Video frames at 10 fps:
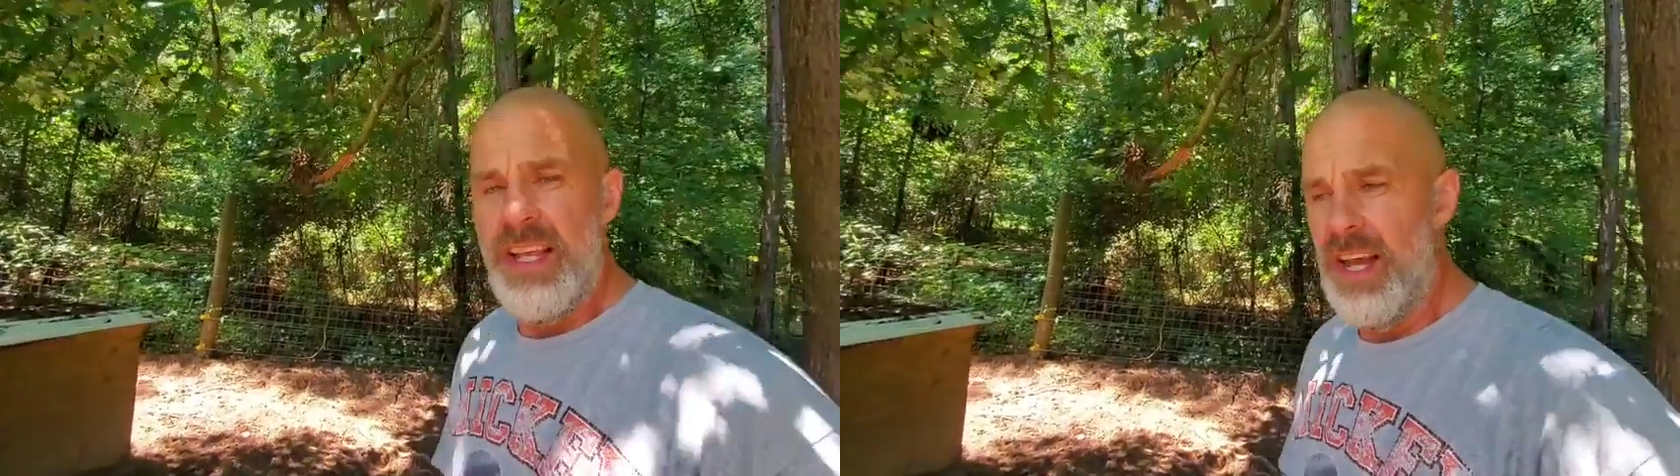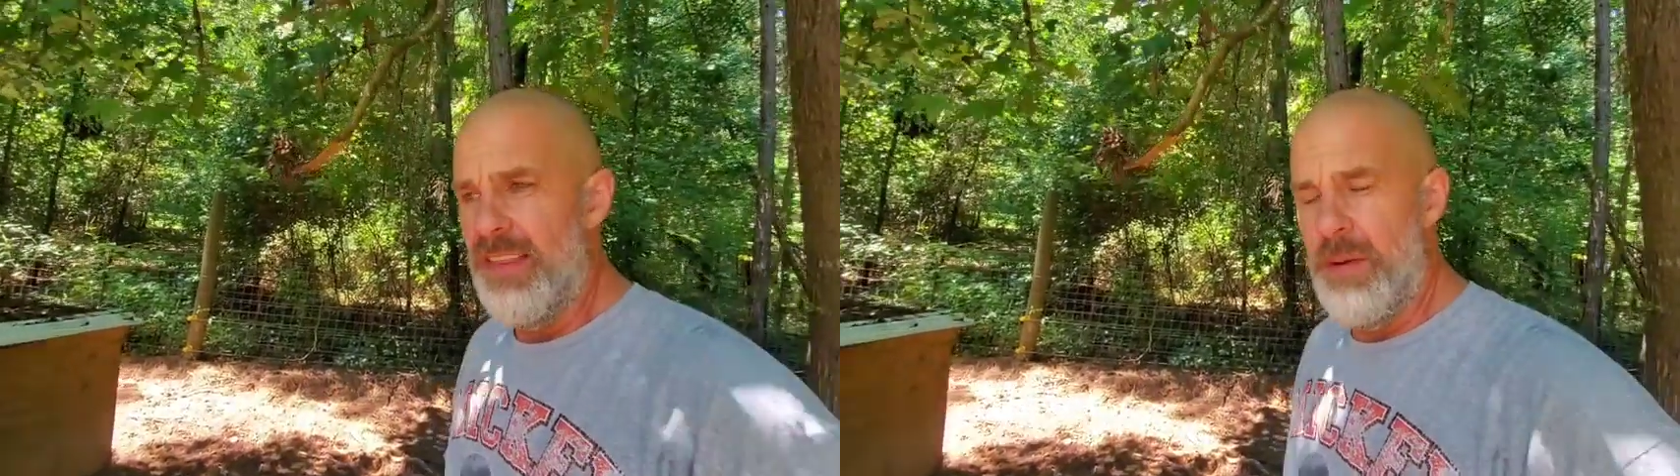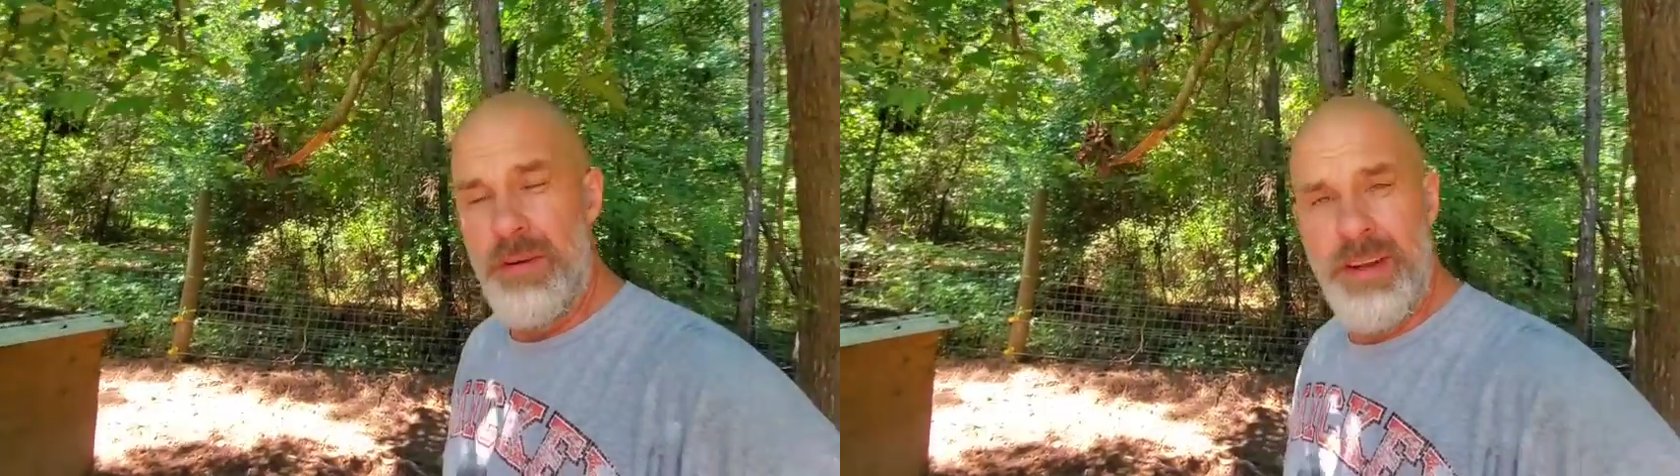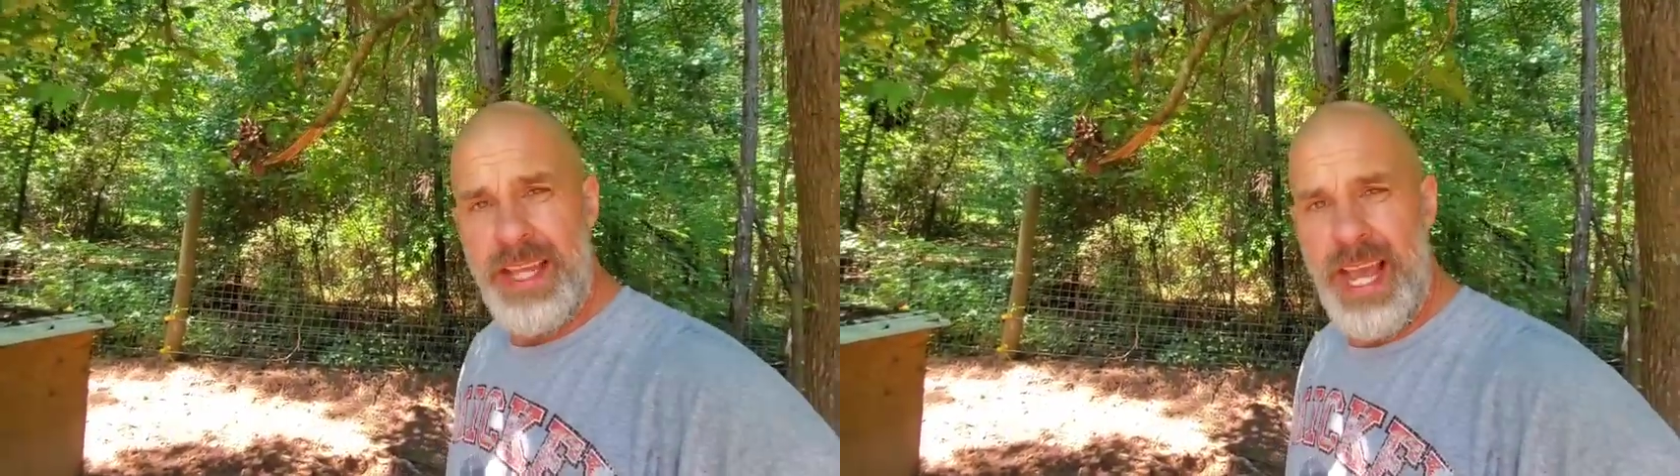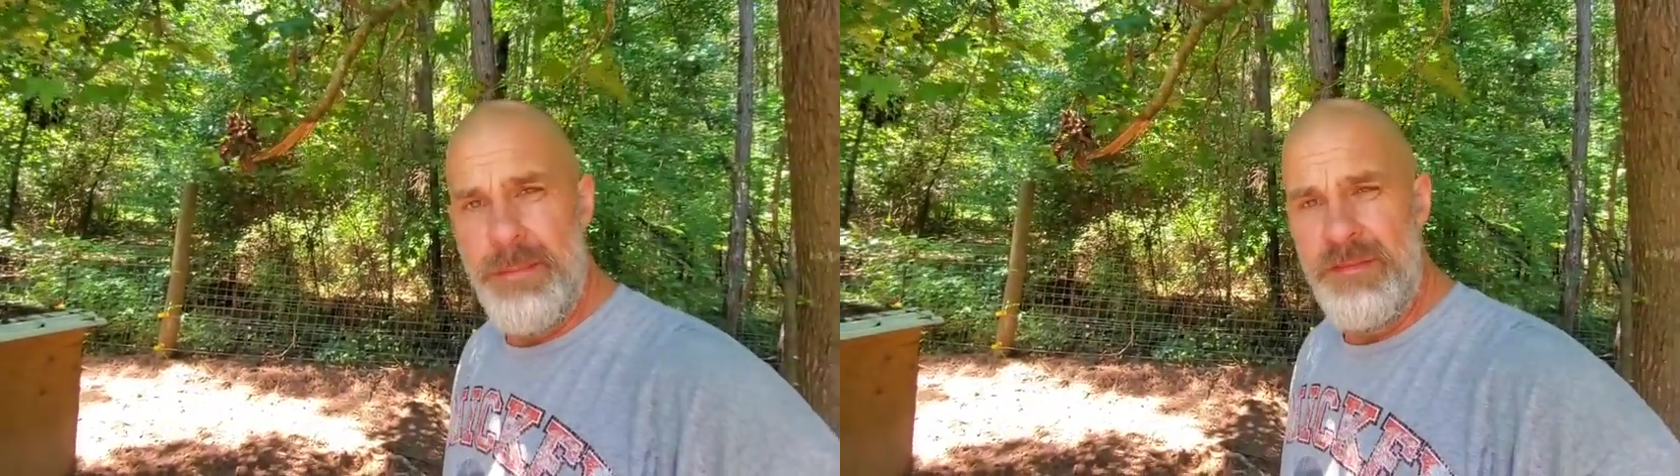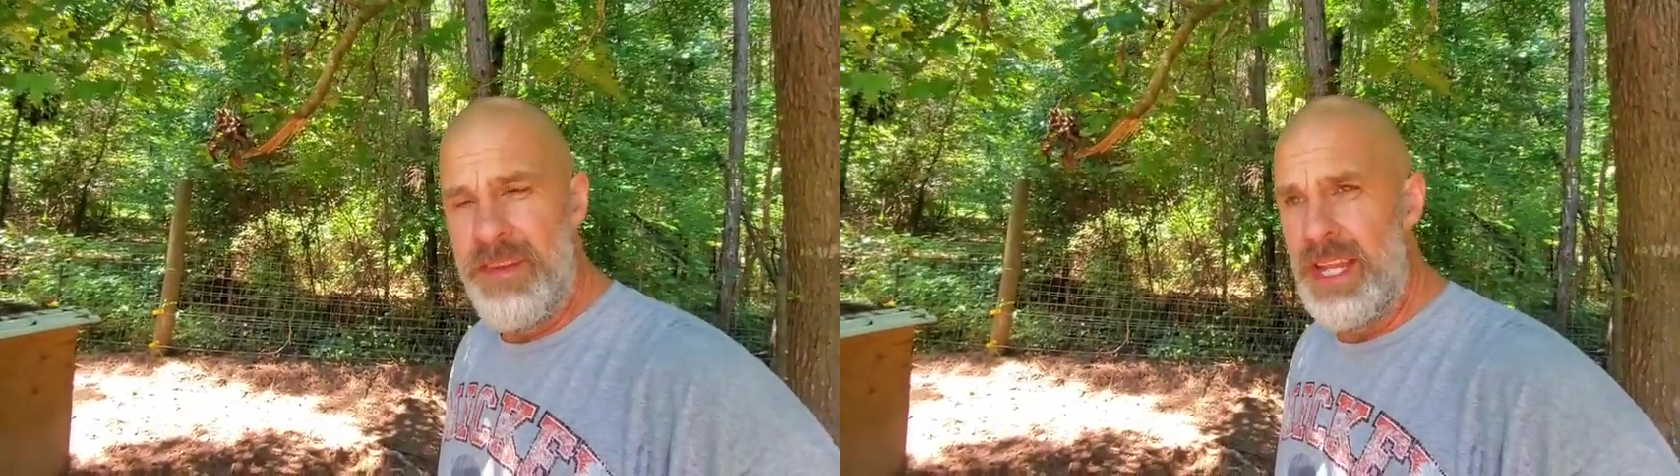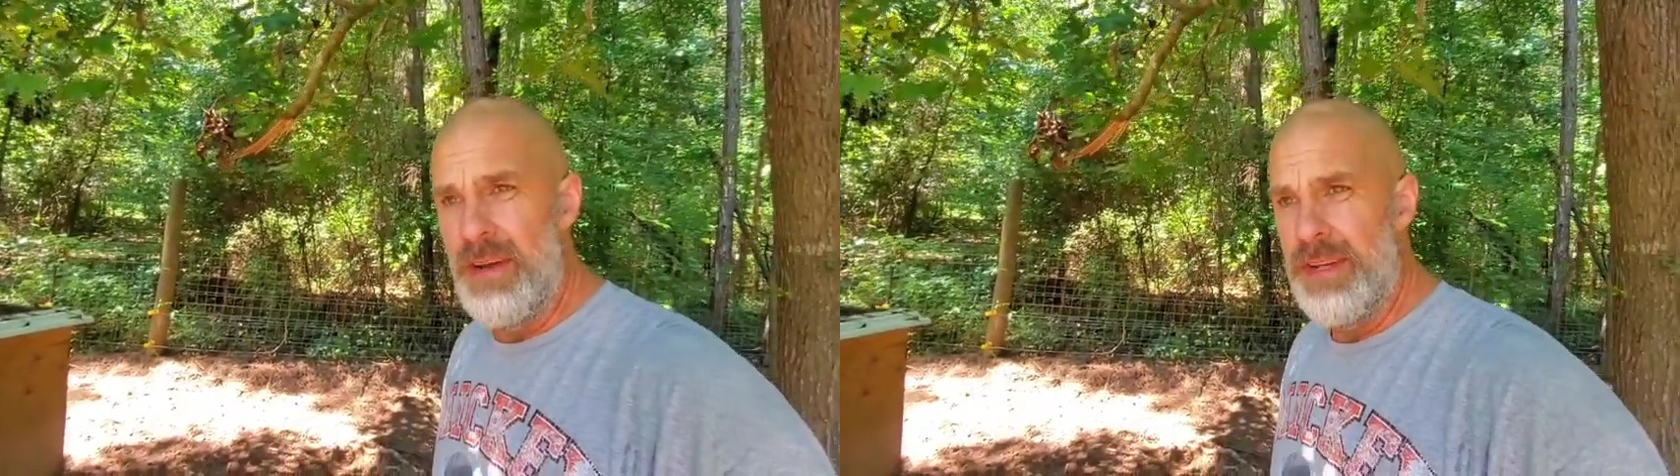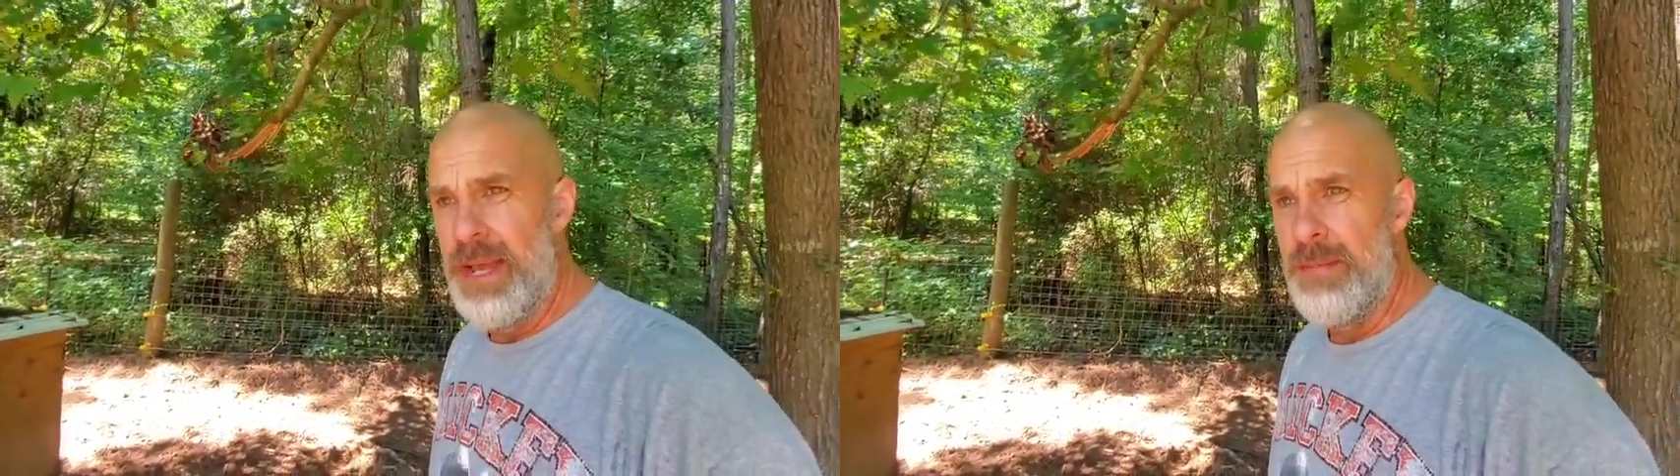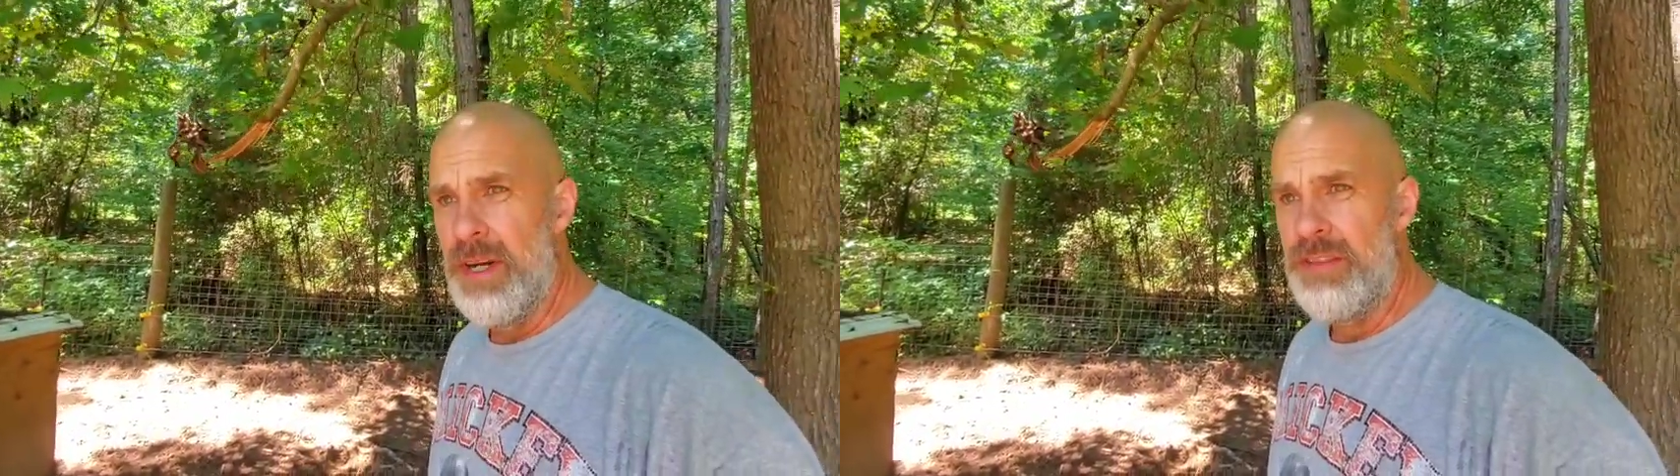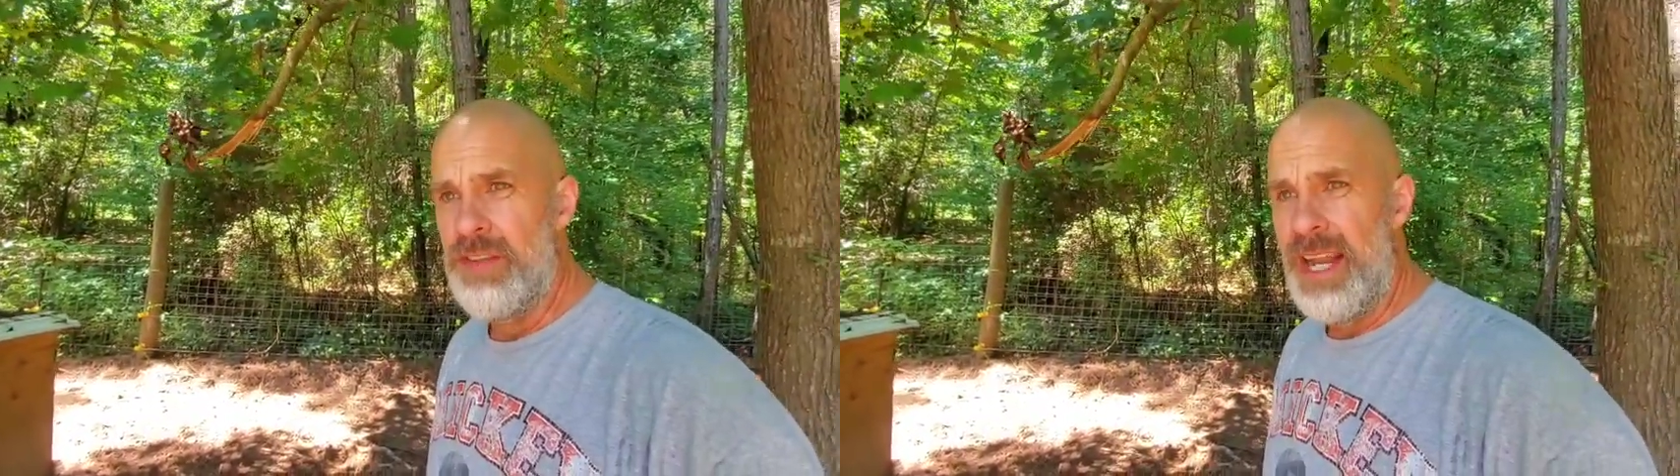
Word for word: uh, that we really hadn't been videoing that much.